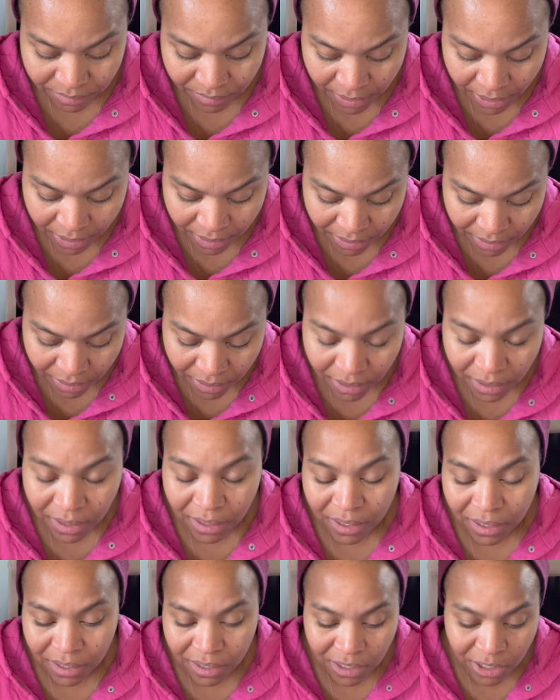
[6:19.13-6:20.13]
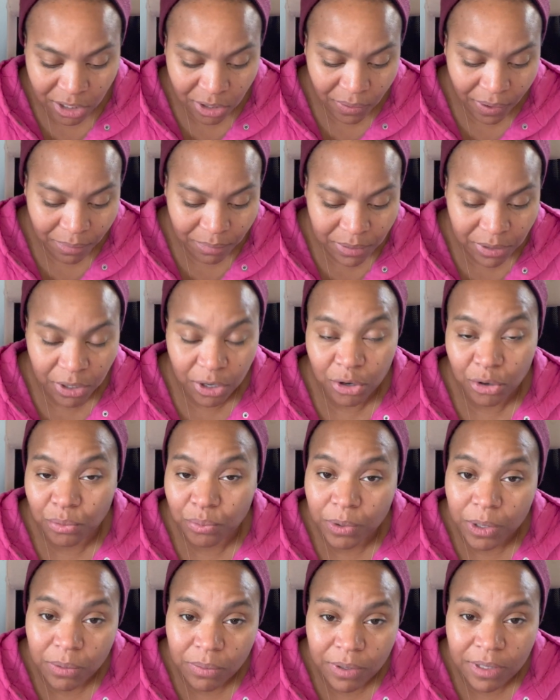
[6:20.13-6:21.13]
And, you know, I would
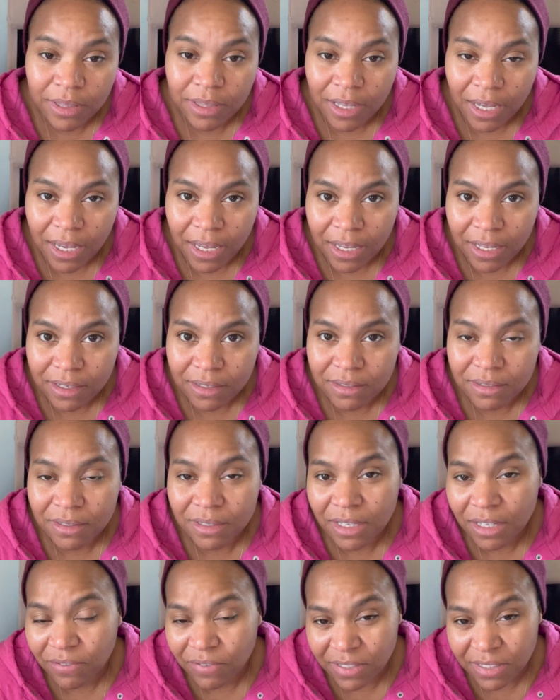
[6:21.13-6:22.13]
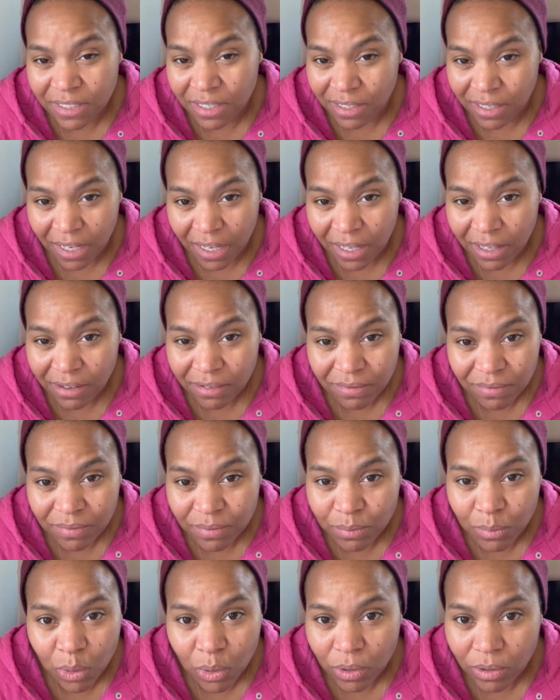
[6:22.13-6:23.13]
agree with that even today,
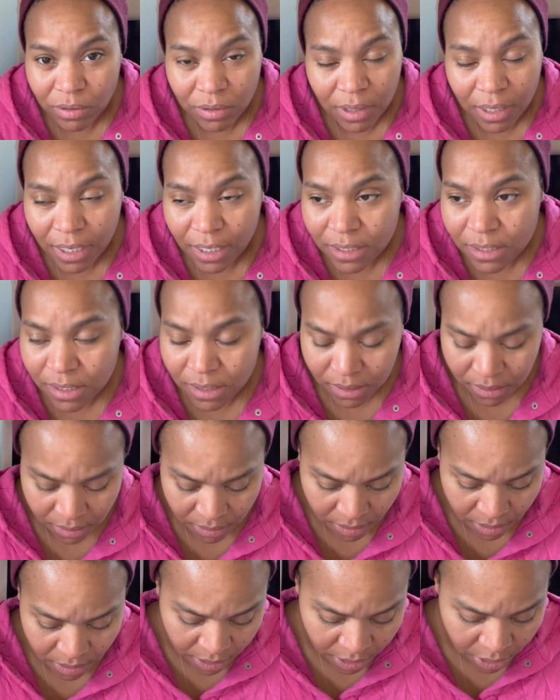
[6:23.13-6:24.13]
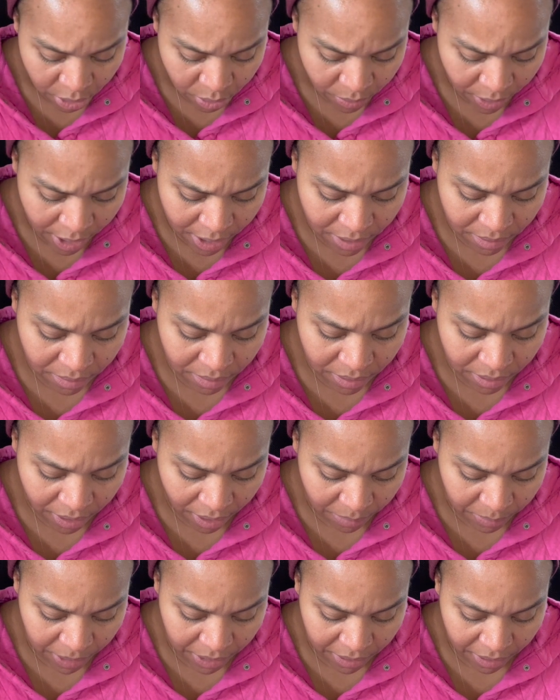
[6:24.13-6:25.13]
more or less, right?
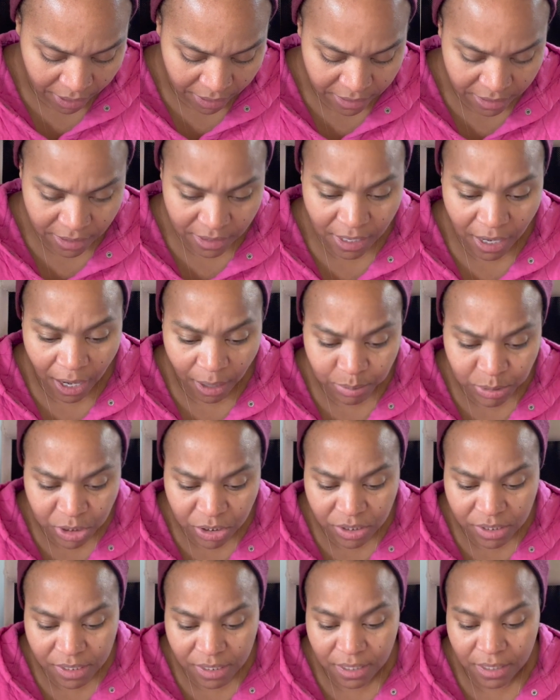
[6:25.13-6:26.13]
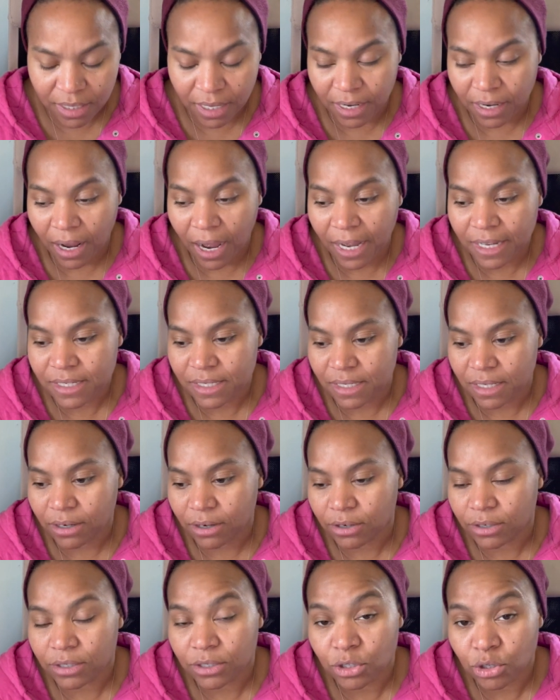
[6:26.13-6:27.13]
I mean, the options that I see
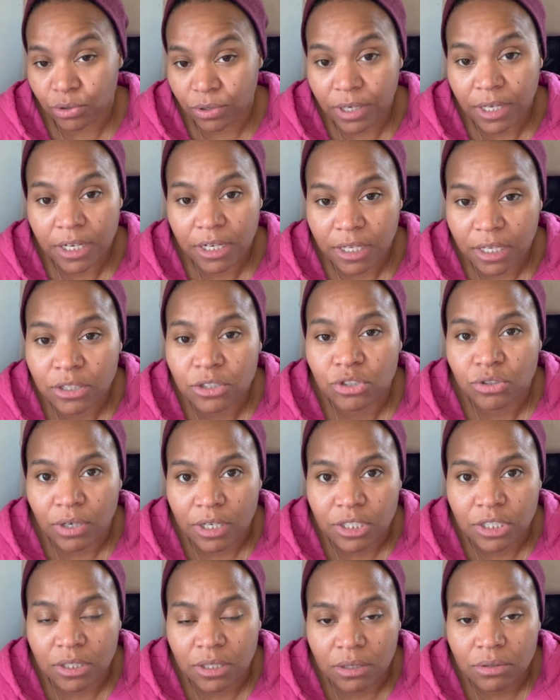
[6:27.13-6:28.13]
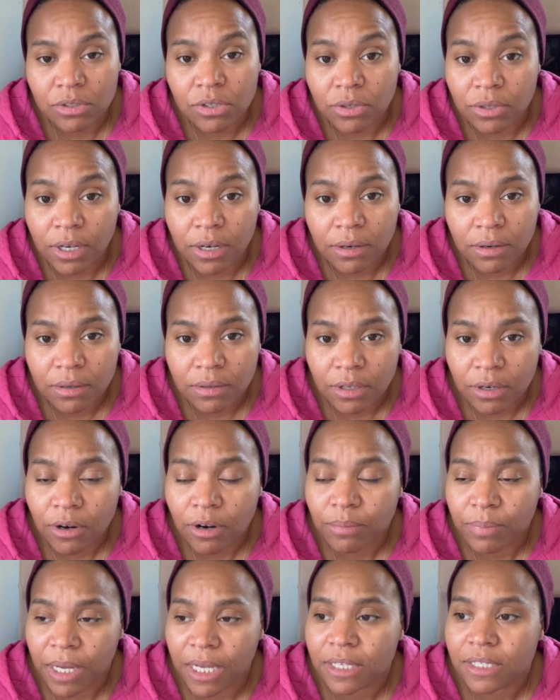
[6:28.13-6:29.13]
are you could get a construction loan. So there
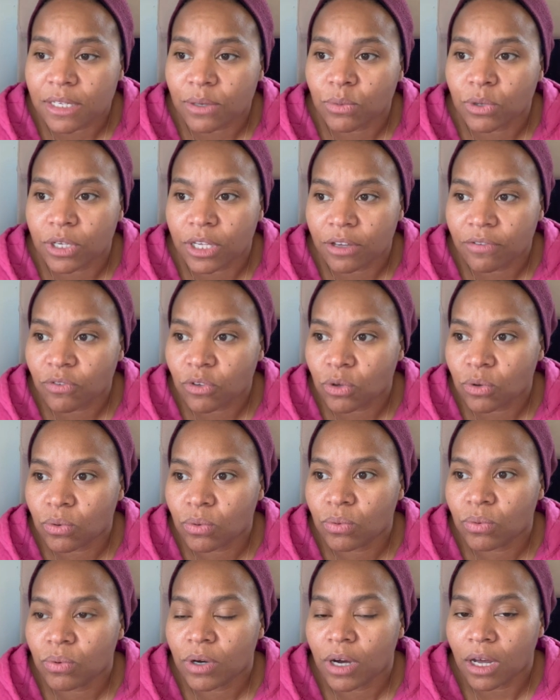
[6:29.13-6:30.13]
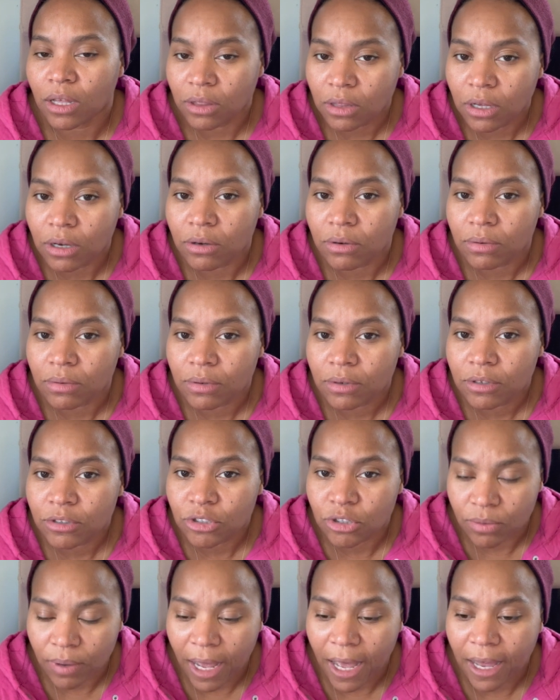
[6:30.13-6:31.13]
are banks that will give you a loan
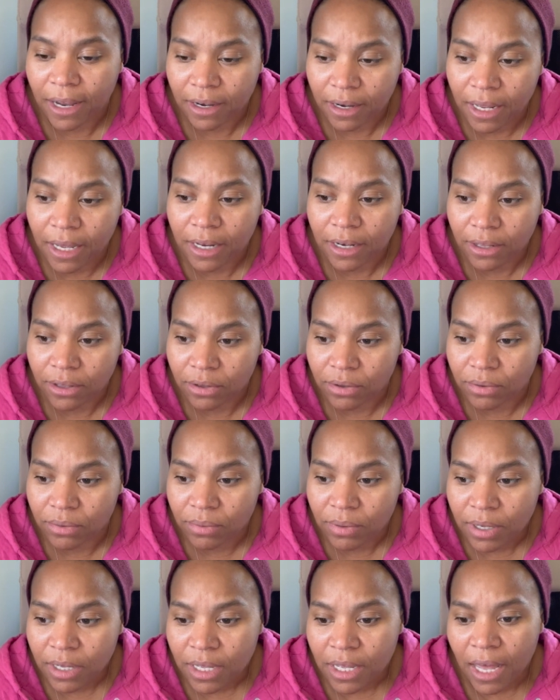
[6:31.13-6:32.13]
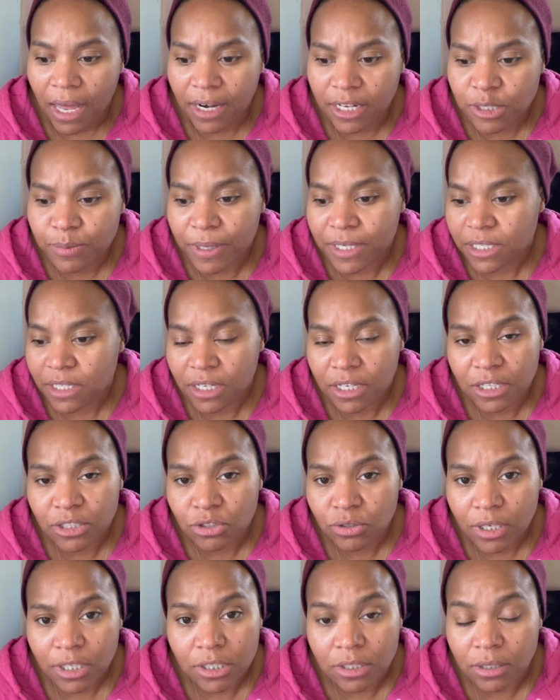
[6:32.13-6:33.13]
to add an ADU, and it's basically a
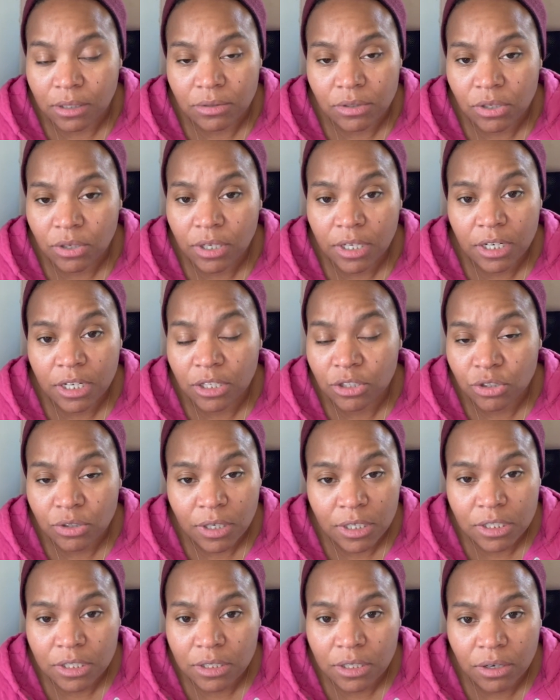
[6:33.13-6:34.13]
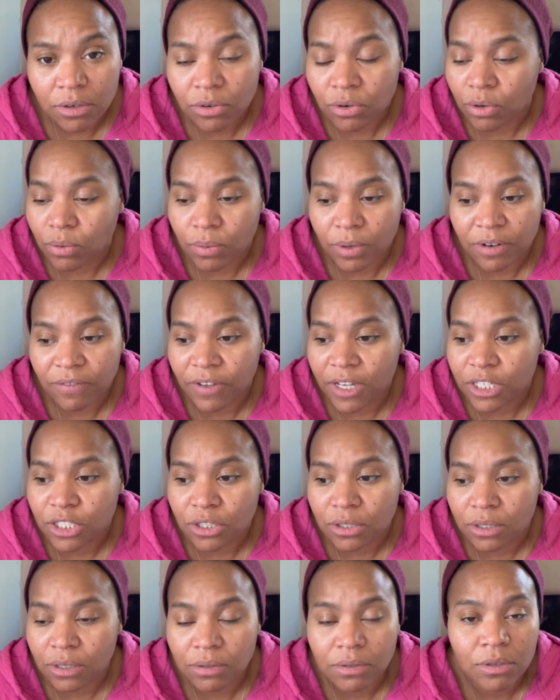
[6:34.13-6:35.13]
construction loan. So you can get a construction loan or a
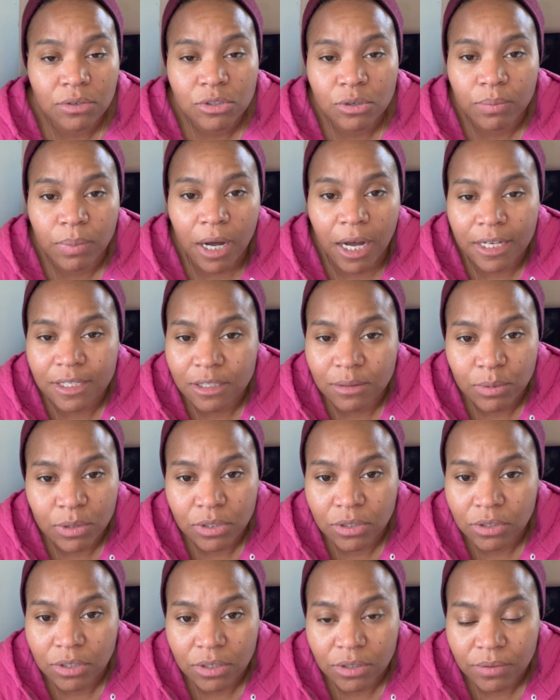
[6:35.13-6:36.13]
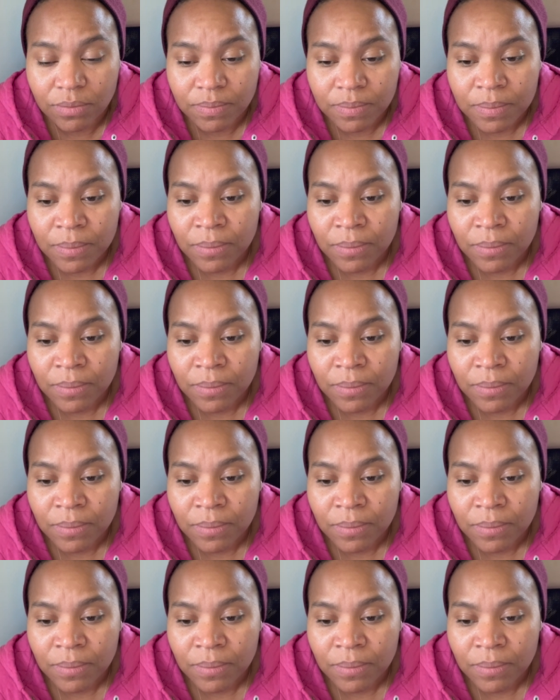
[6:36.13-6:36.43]
renovation loan. Those are possible to do.